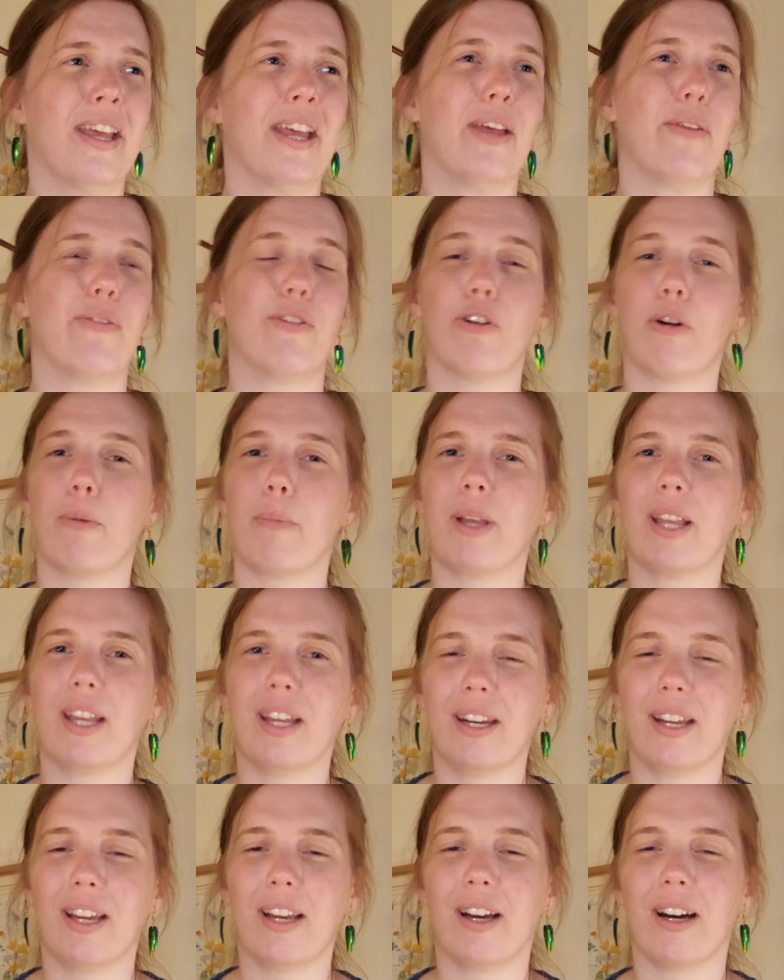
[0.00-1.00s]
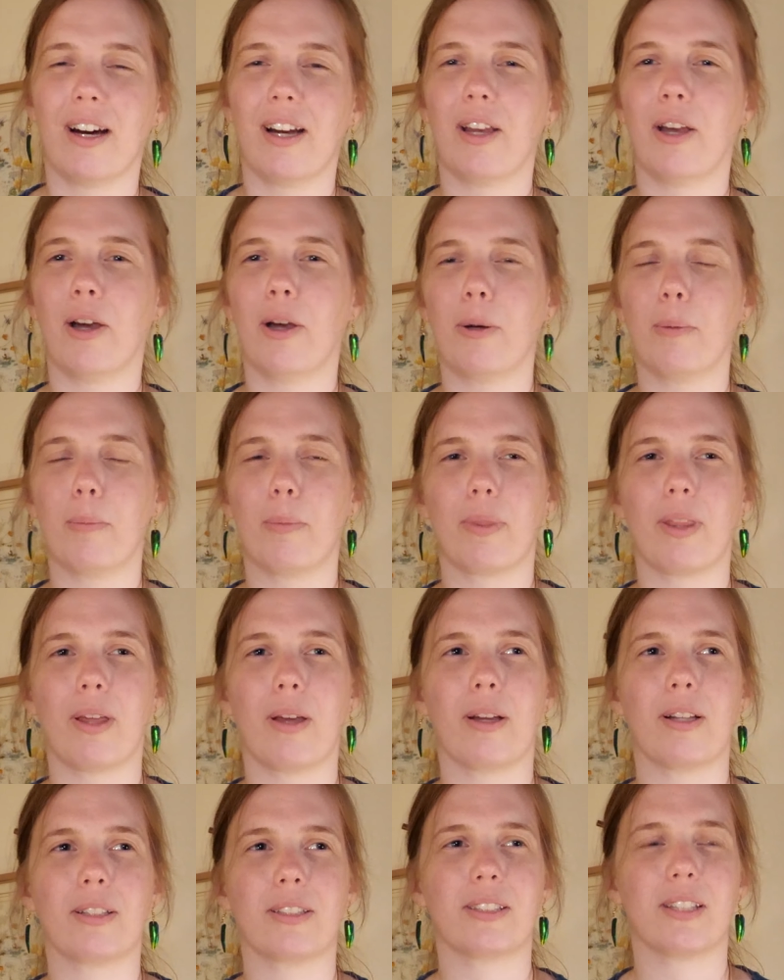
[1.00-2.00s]
If you're a beginner, I hope
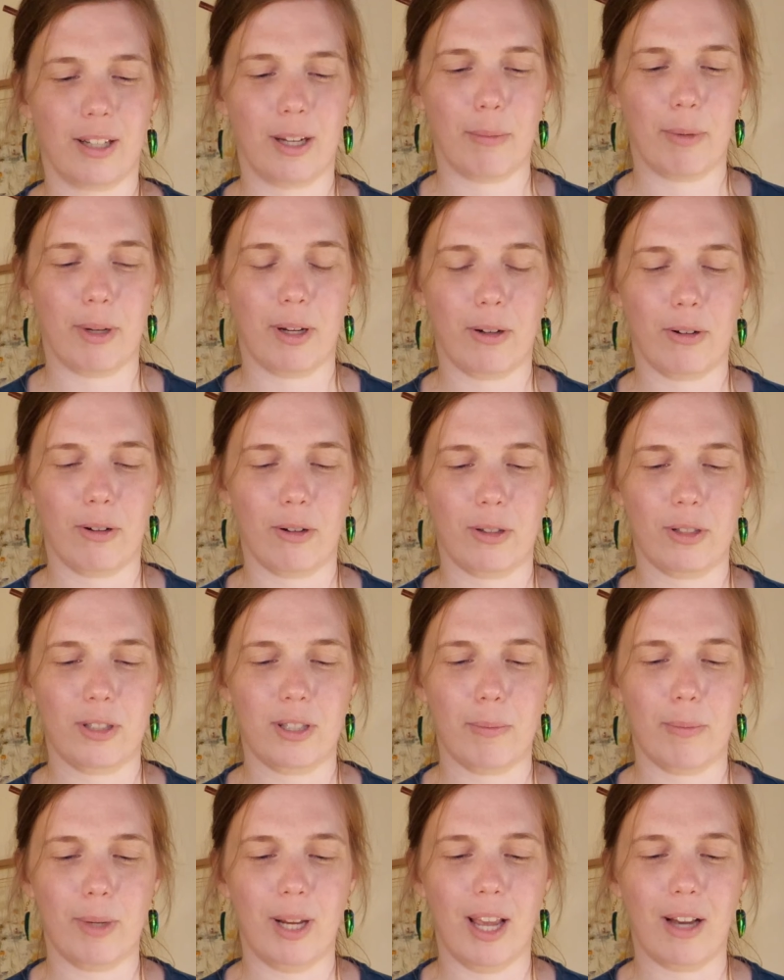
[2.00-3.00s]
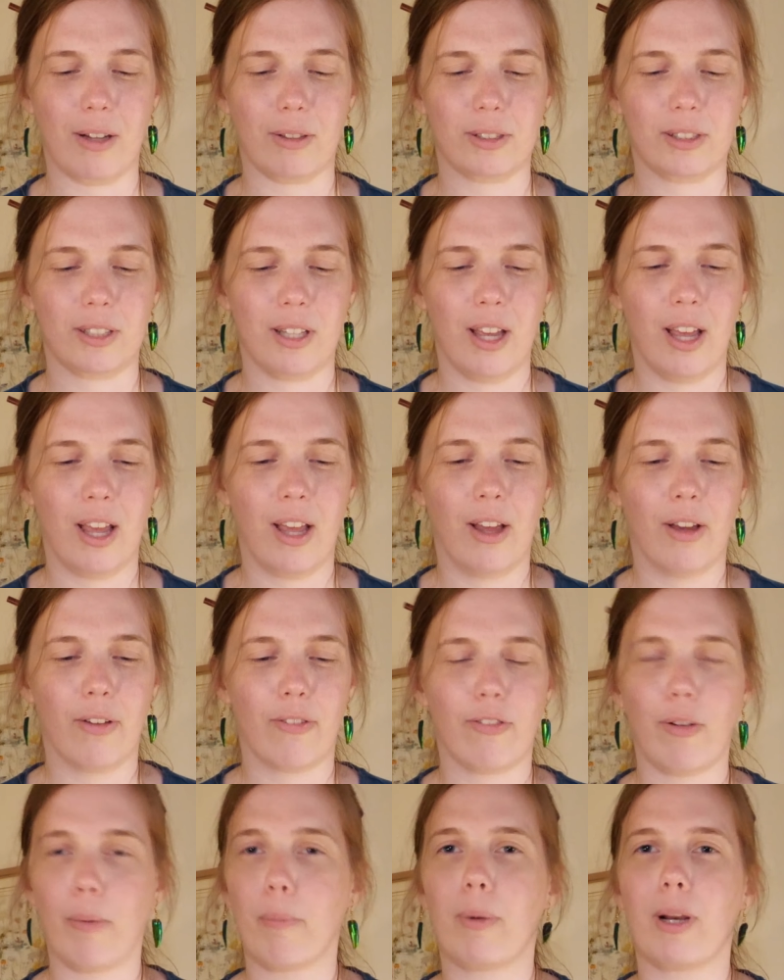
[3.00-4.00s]
that coming across somebody else
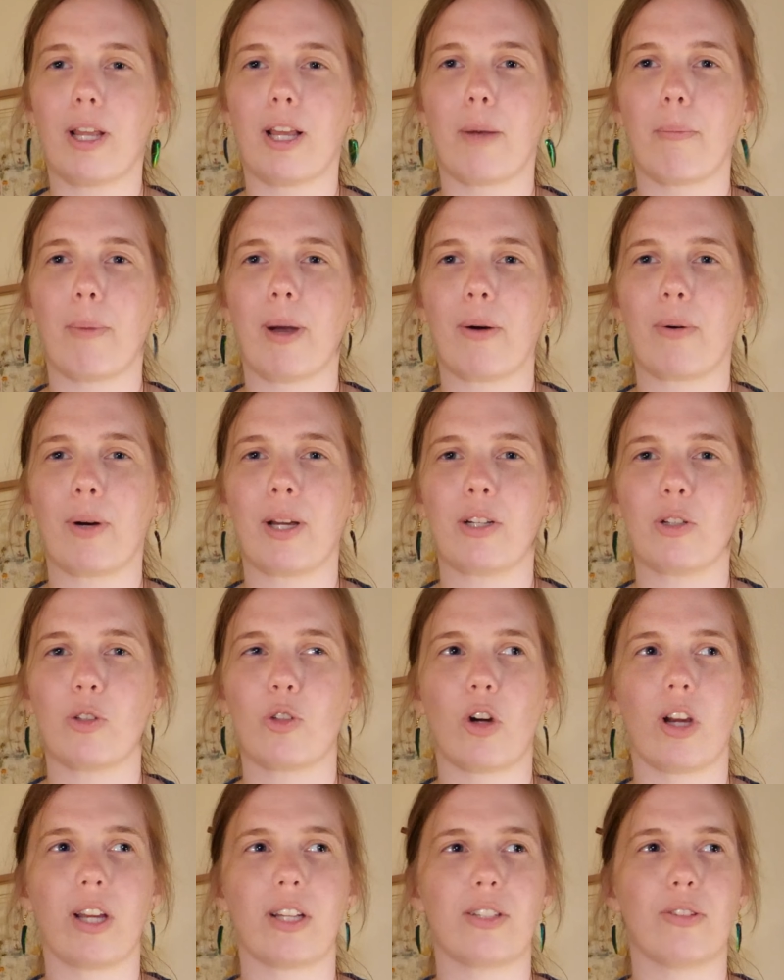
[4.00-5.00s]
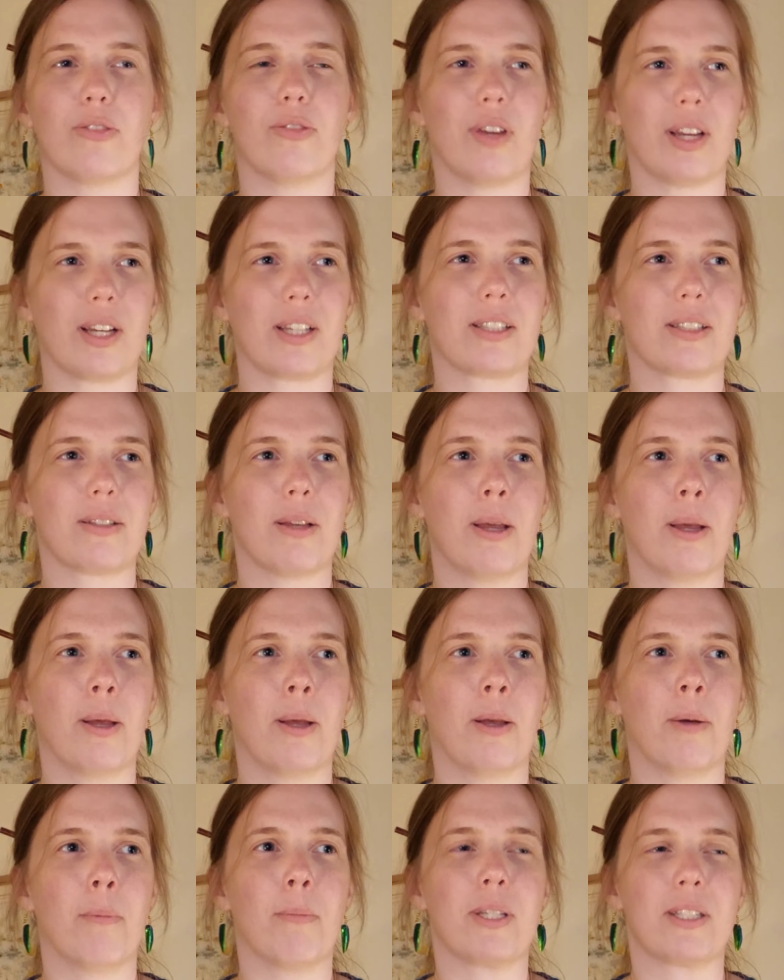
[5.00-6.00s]
fumbling about and trying to fix
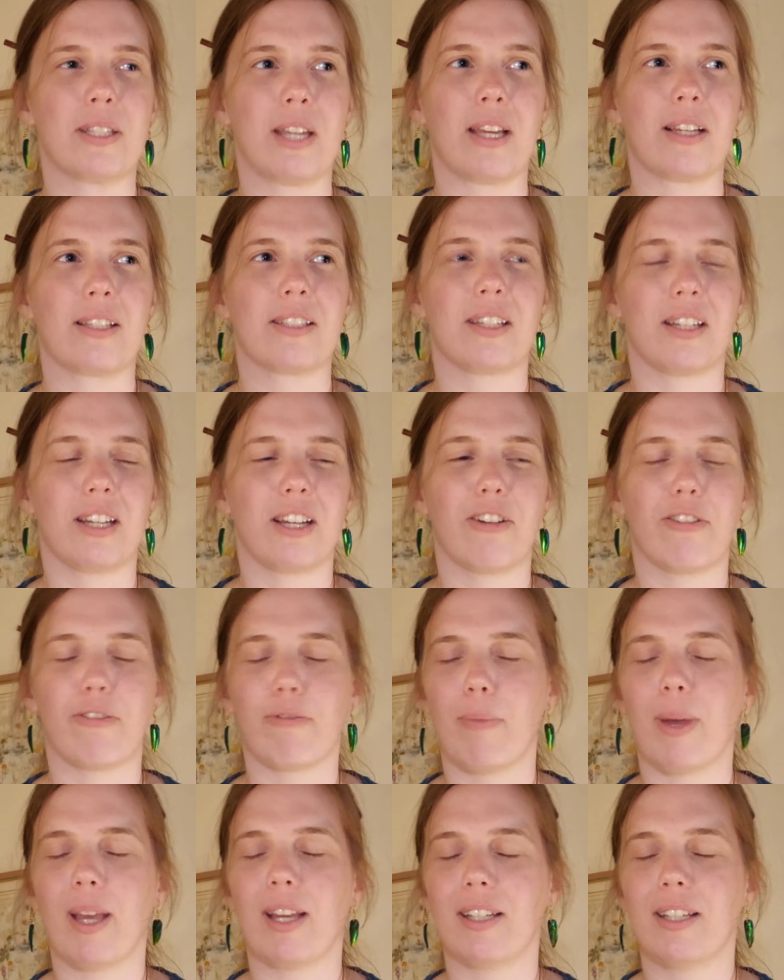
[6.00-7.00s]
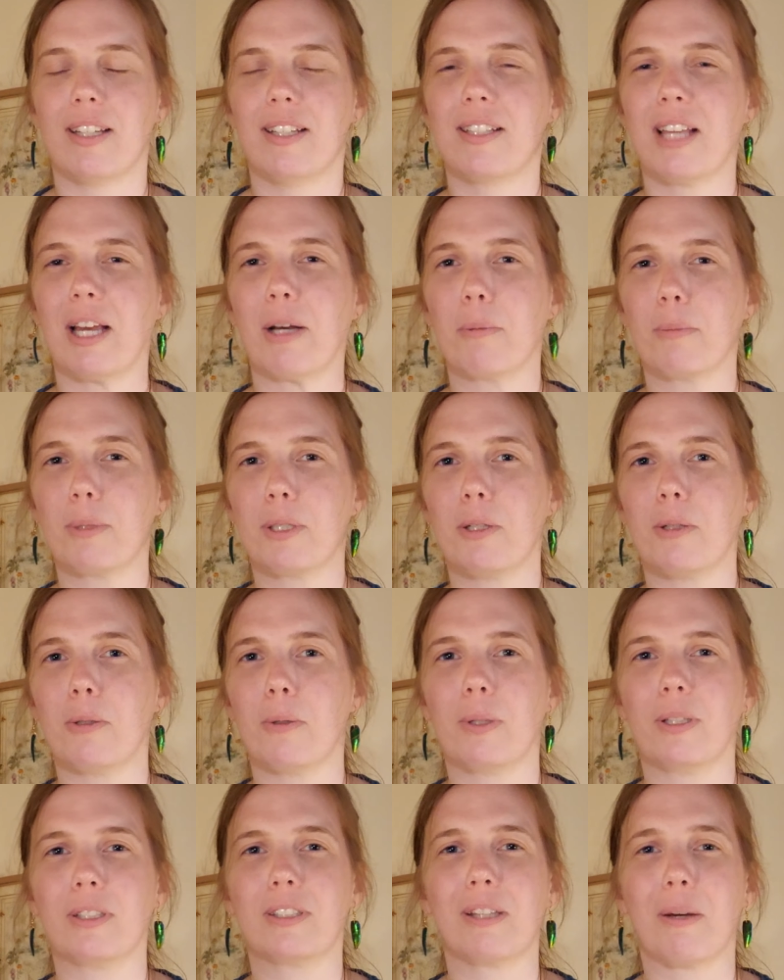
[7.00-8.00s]
mistakes that I have made has helped you
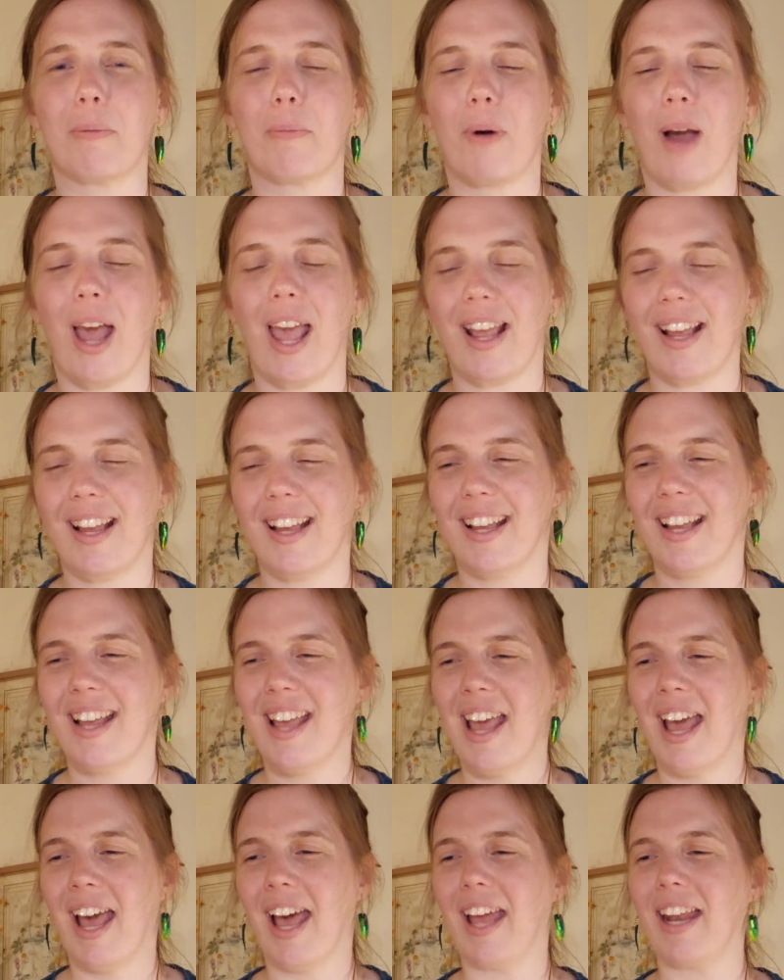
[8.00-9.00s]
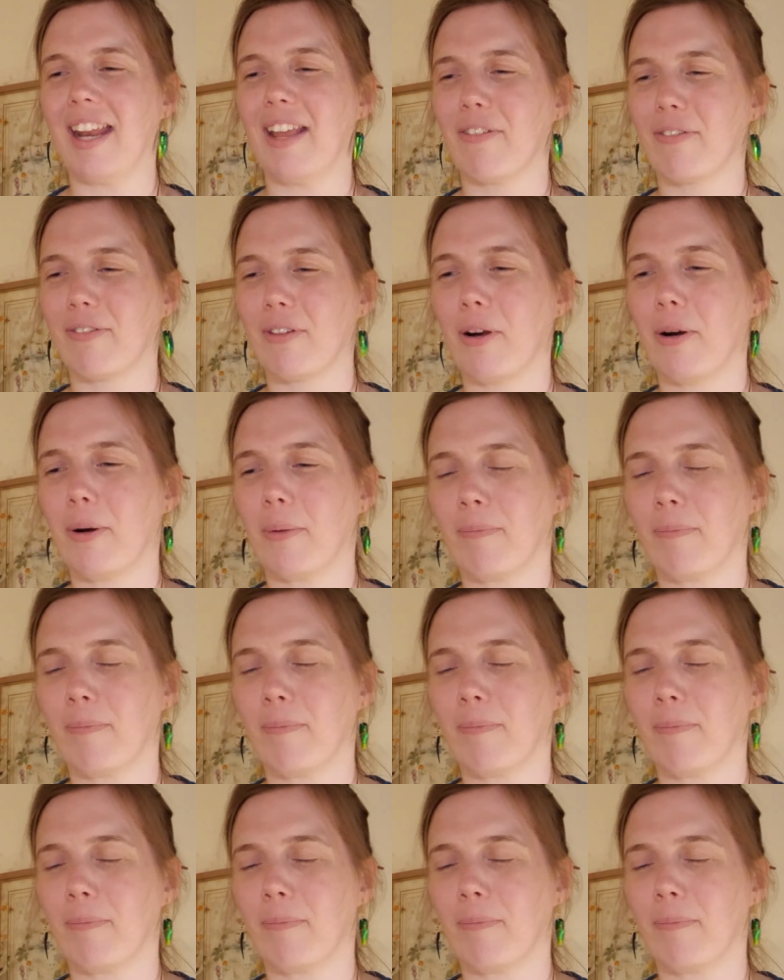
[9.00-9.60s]
in some way, and if not,